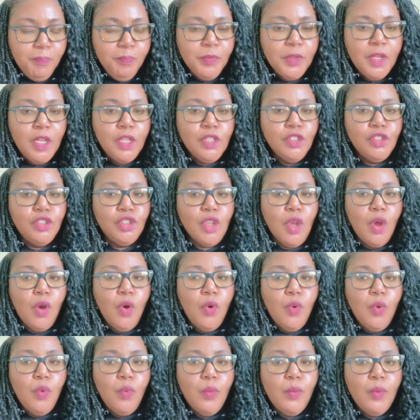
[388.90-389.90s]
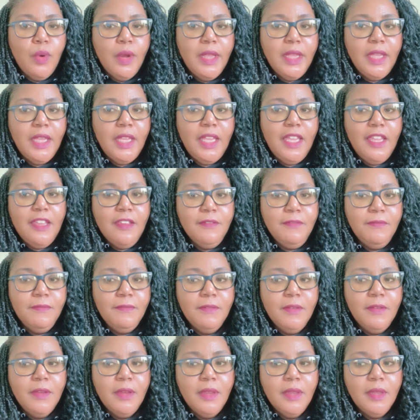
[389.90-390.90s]
so if
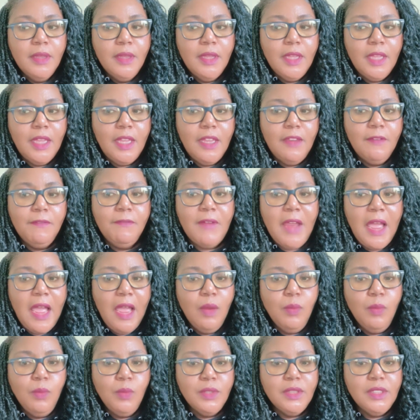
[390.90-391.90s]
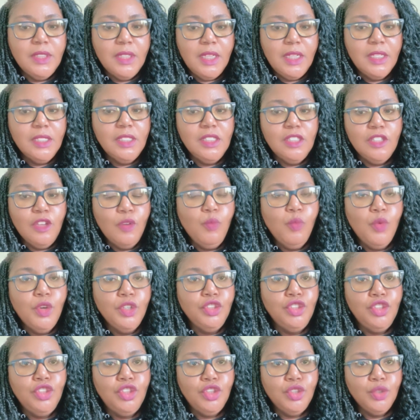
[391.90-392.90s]
if i was in someone's
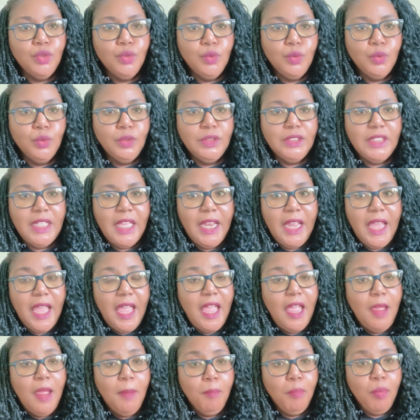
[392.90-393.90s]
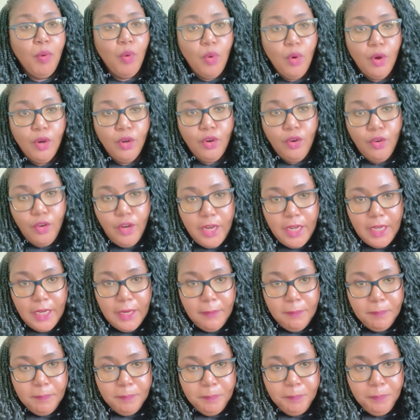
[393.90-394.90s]
shoes that had poor credit
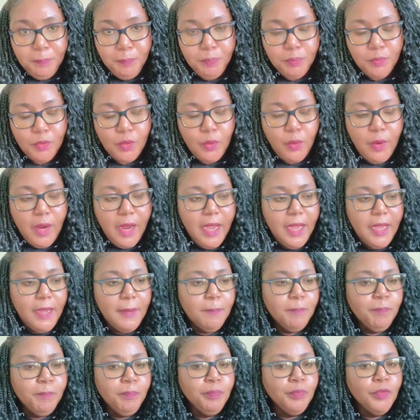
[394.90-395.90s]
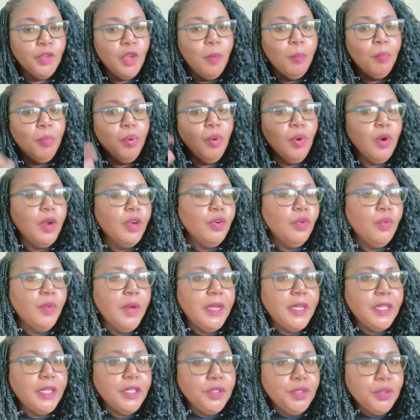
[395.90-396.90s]
right poor
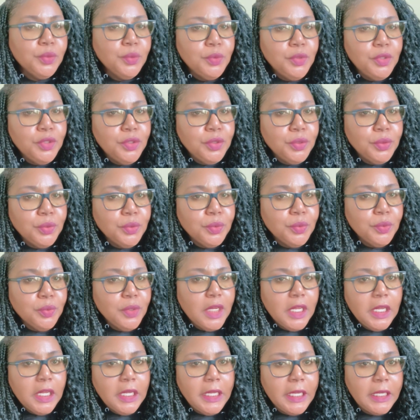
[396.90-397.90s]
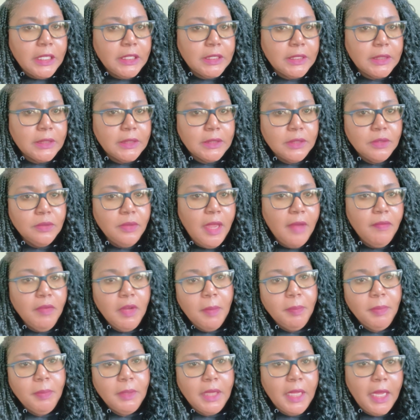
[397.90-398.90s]
credit due to collections you have a
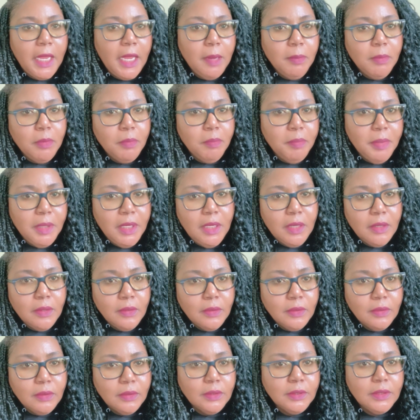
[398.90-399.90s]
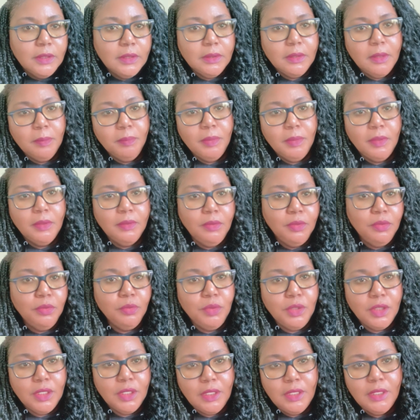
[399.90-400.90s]
couple of cable bills a couple of
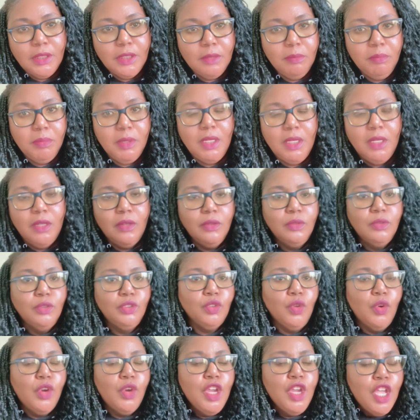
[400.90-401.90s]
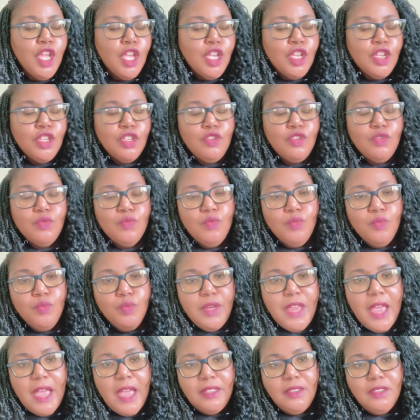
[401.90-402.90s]
utility bills or you
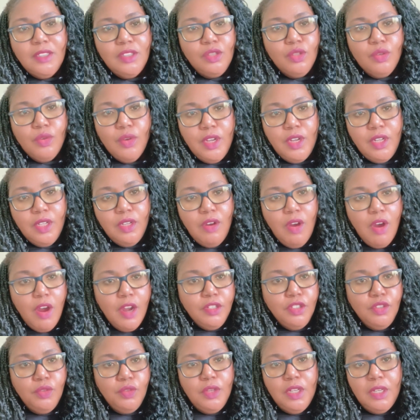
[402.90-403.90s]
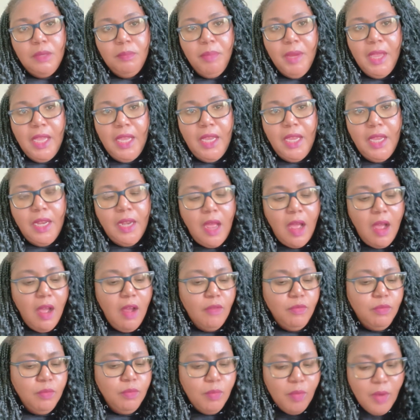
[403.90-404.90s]
got this credit card and you didn't pay it
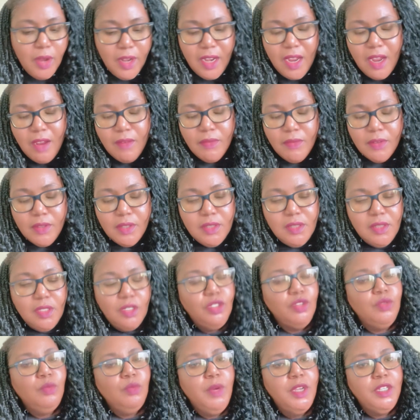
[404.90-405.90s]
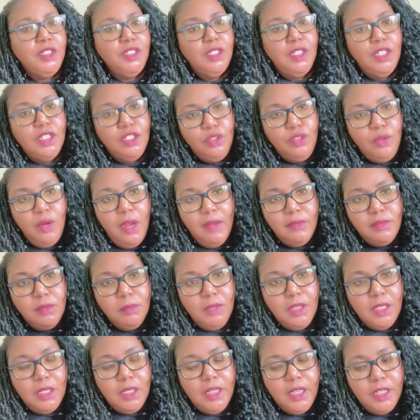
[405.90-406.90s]
off whatever the situation is you have some
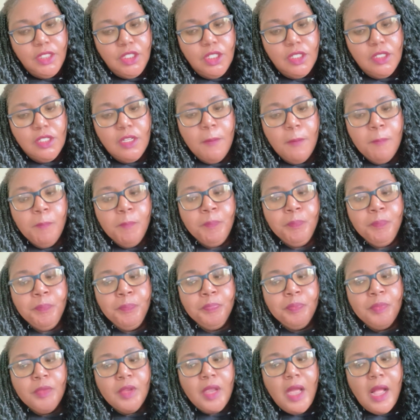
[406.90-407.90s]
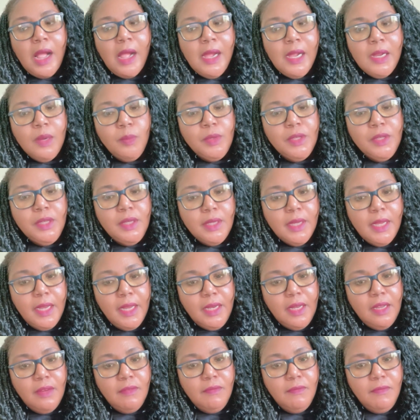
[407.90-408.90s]
collections I would not
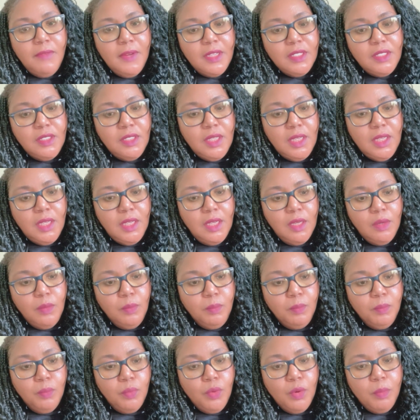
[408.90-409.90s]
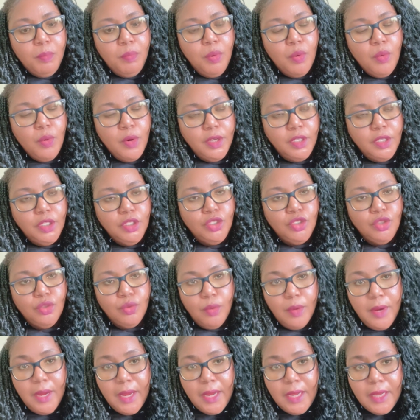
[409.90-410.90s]
invest in reporting
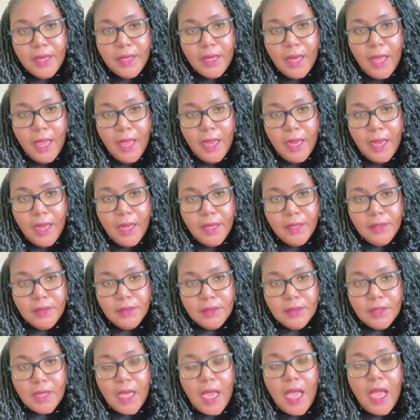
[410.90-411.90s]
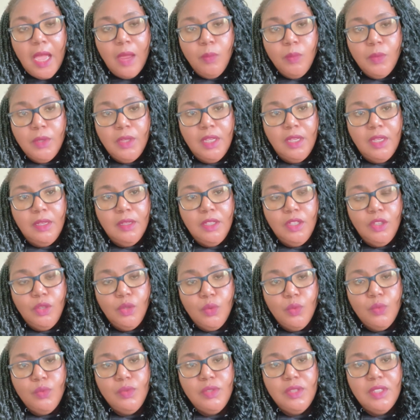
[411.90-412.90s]
trade lines. I would
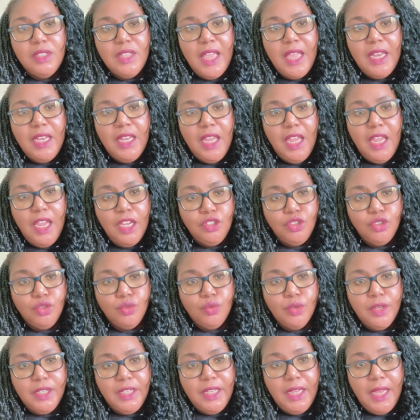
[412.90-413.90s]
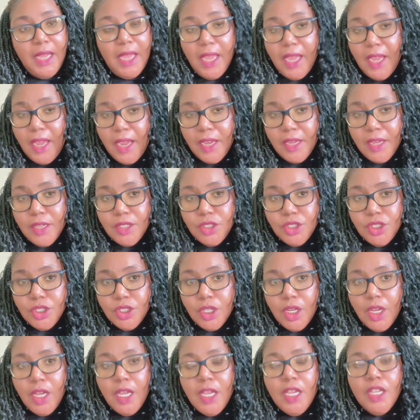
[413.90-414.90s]
use that extra cash
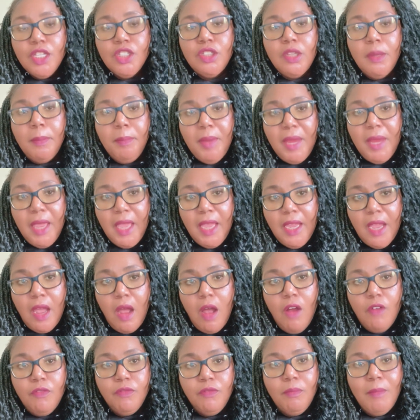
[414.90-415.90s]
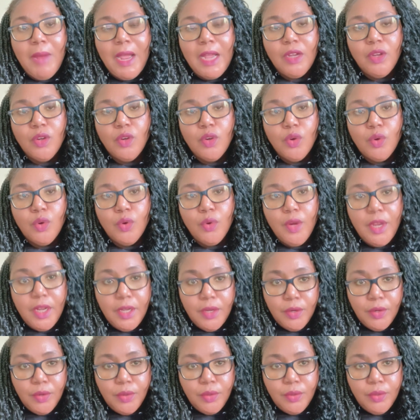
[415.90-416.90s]
to pay off my
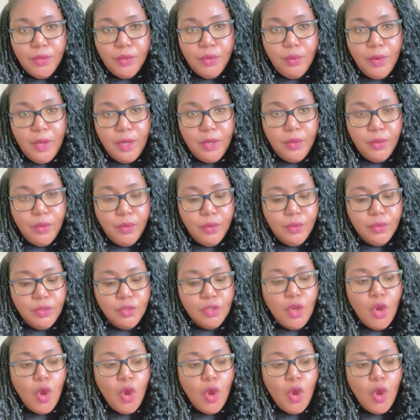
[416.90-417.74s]
credit creditors